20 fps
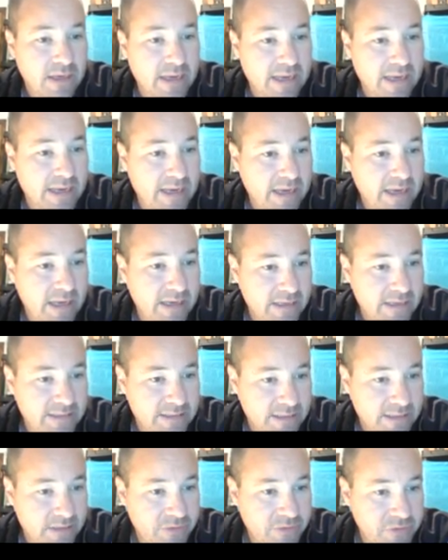and it
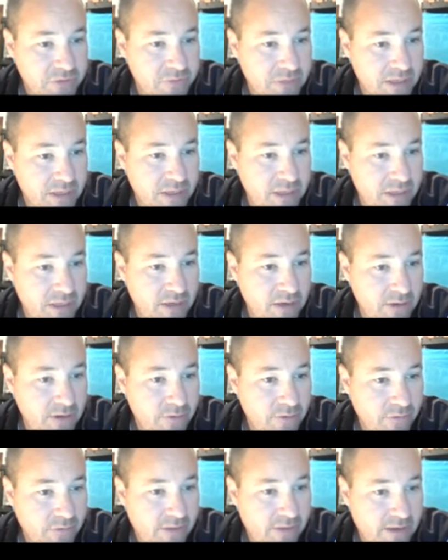tells me
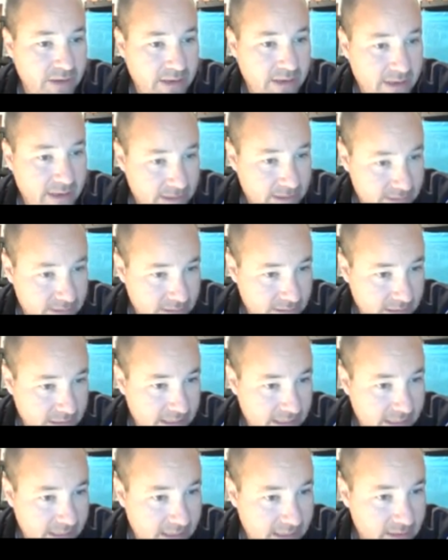here that
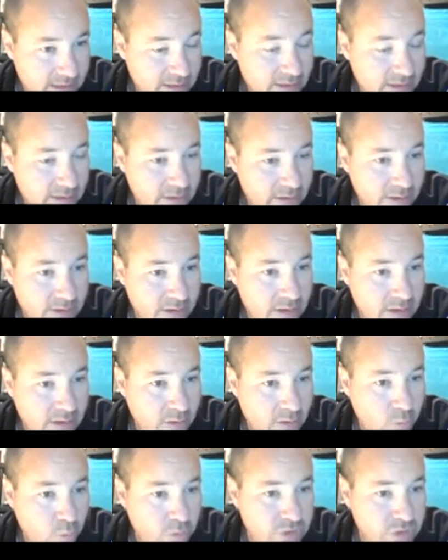land
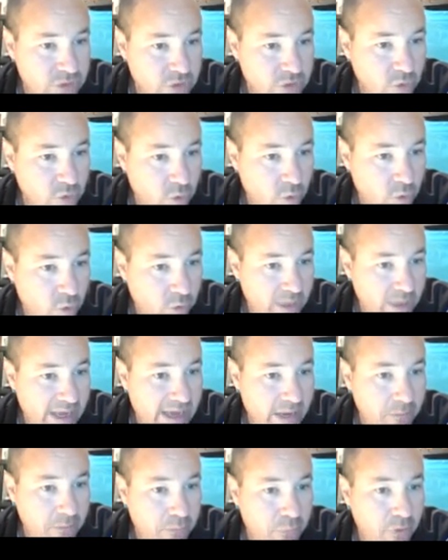was sold
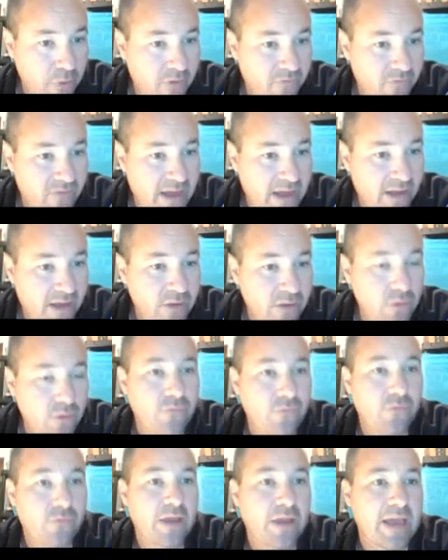at book value
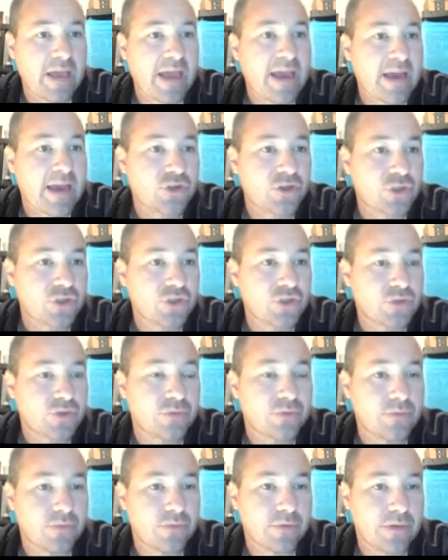for cash.
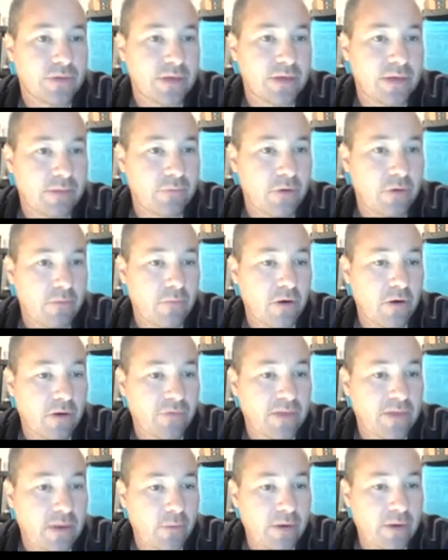Okay, I'm going to
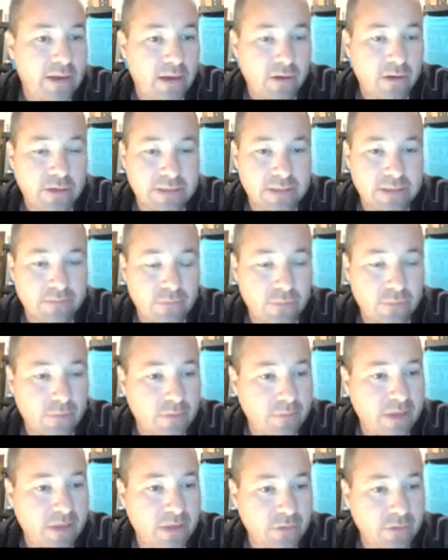mark that one out because I'm going to
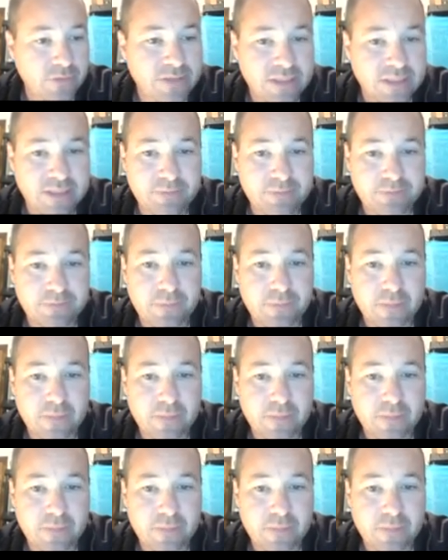be using it.